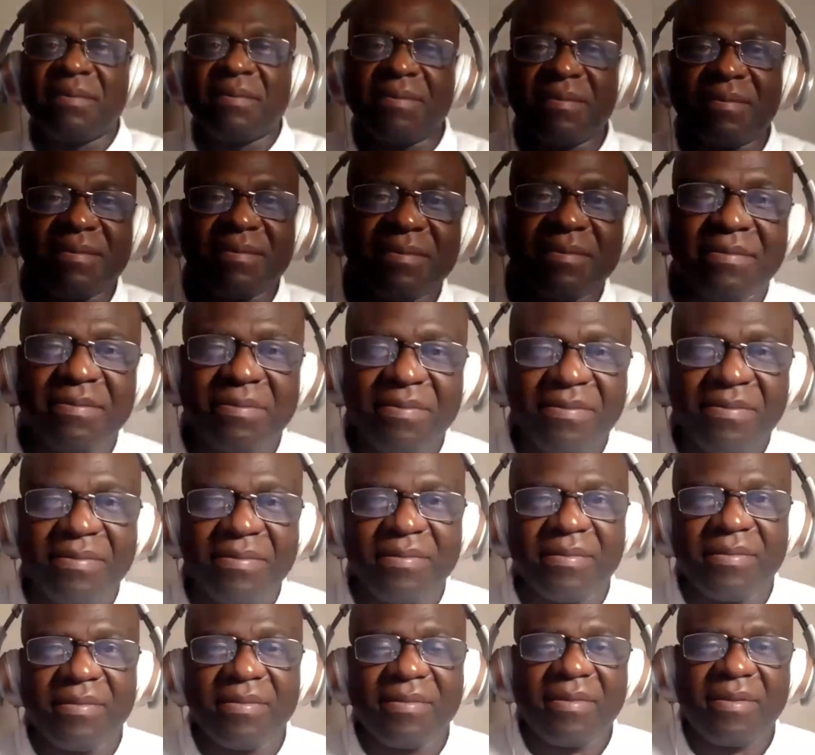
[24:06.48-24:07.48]

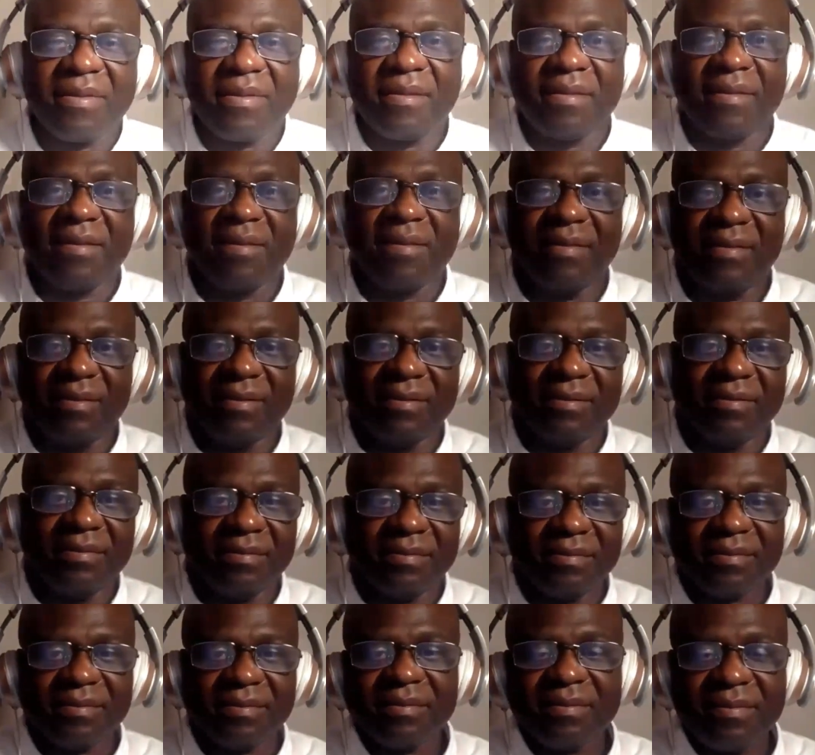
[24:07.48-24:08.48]

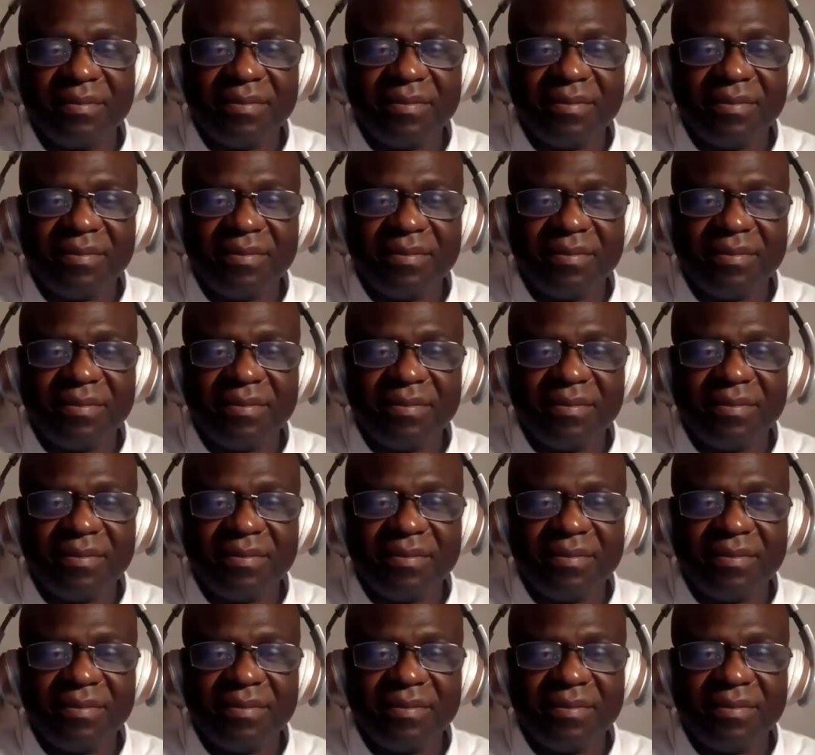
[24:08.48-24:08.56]
(no one is talking)